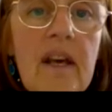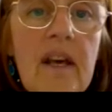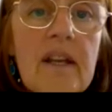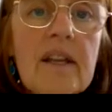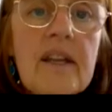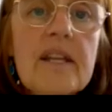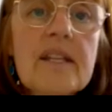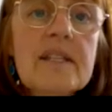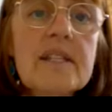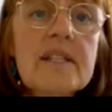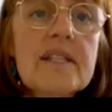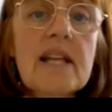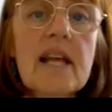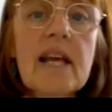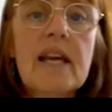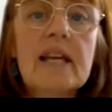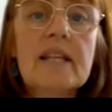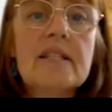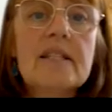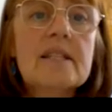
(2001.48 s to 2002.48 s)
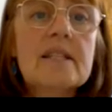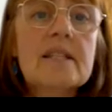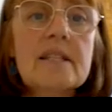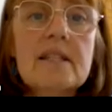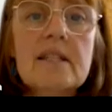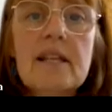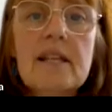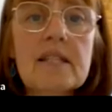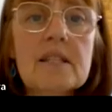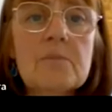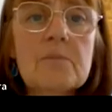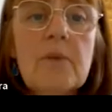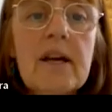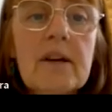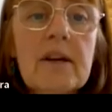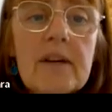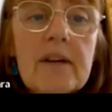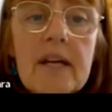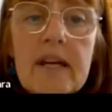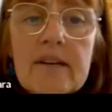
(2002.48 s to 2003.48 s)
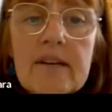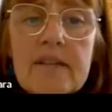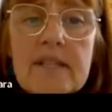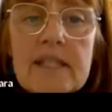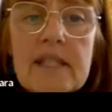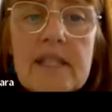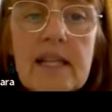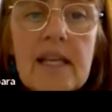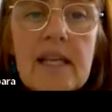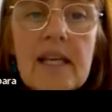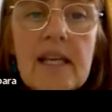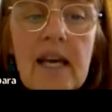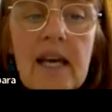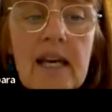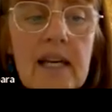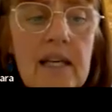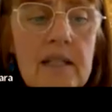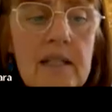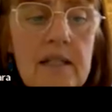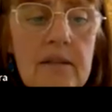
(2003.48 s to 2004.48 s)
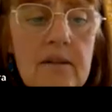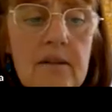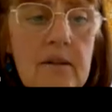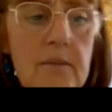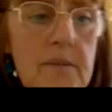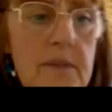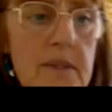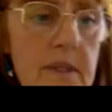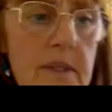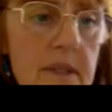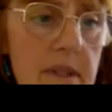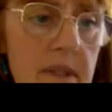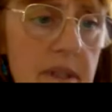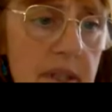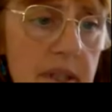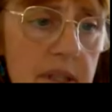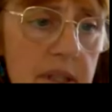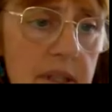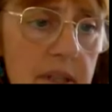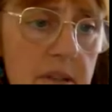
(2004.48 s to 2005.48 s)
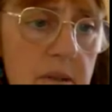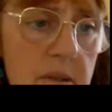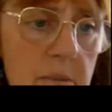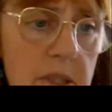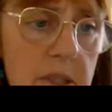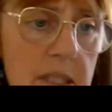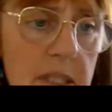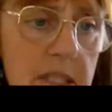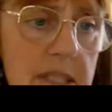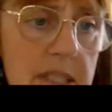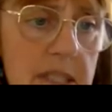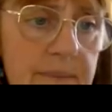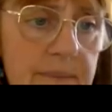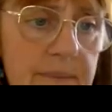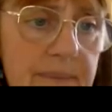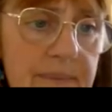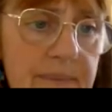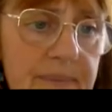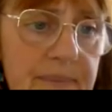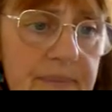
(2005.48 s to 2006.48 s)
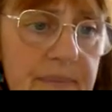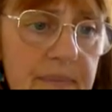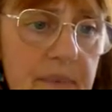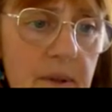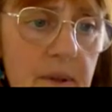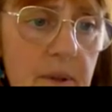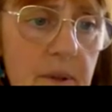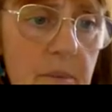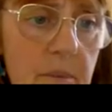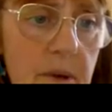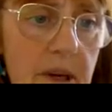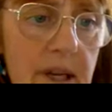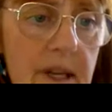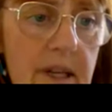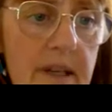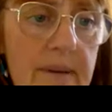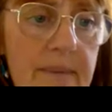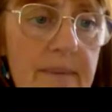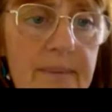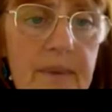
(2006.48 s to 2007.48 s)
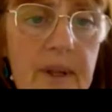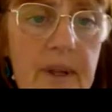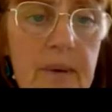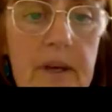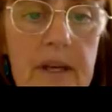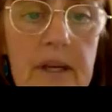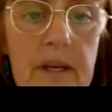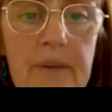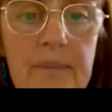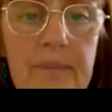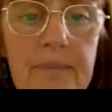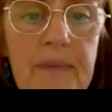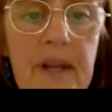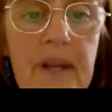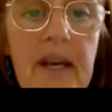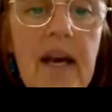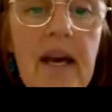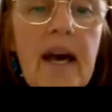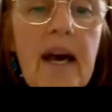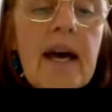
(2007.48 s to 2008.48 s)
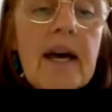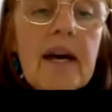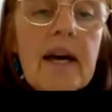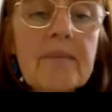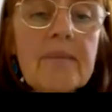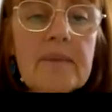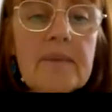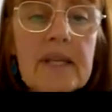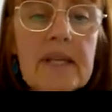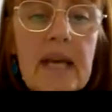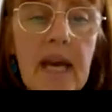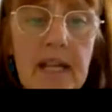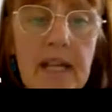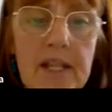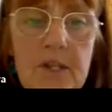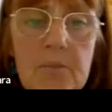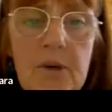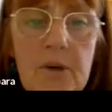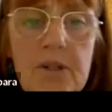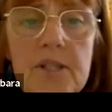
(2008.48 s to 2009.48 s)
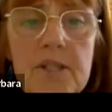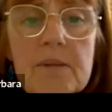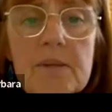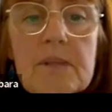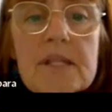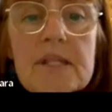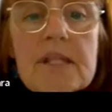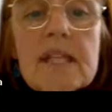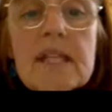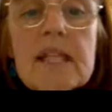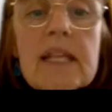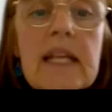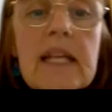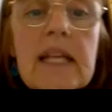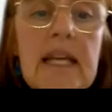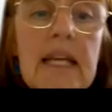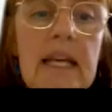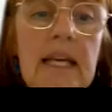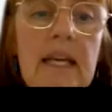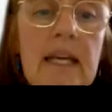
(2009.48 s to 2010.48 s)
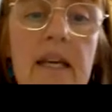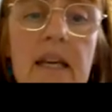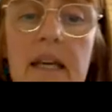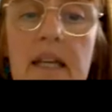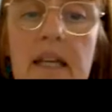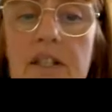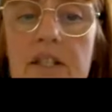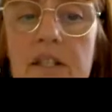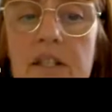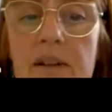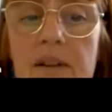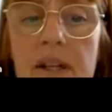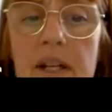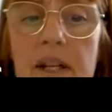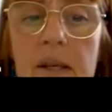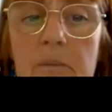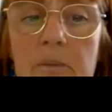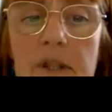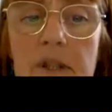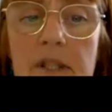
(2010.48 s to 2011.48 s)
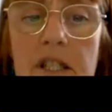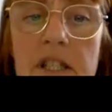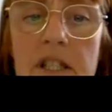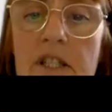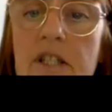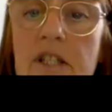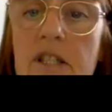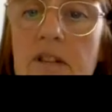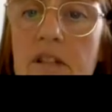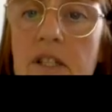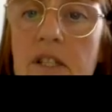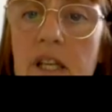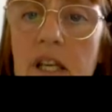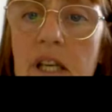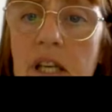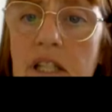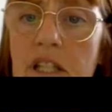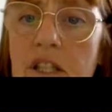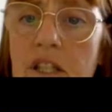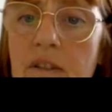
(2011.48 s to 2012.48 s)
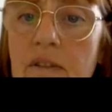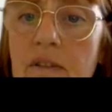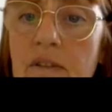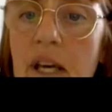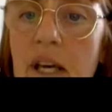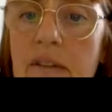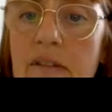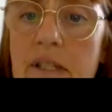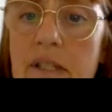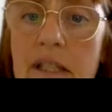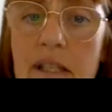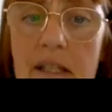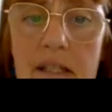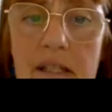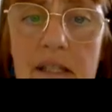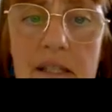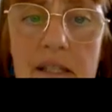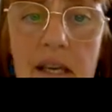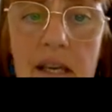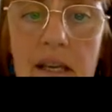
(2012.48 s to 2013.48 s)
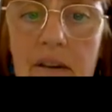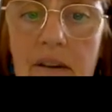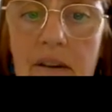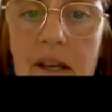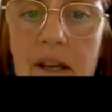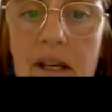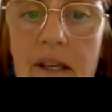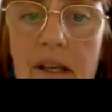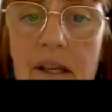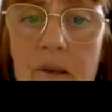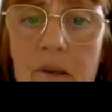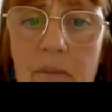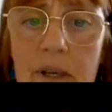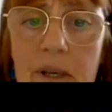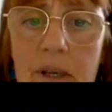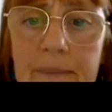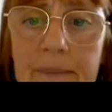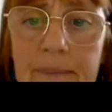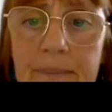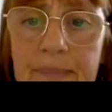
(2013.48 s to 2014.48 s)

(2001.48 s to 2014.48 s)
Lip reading: This slide is a slide about counselling and, oops, one minute, go back, there we go. At the bottom is the link to the British Association of Counselling and Psychotherapy.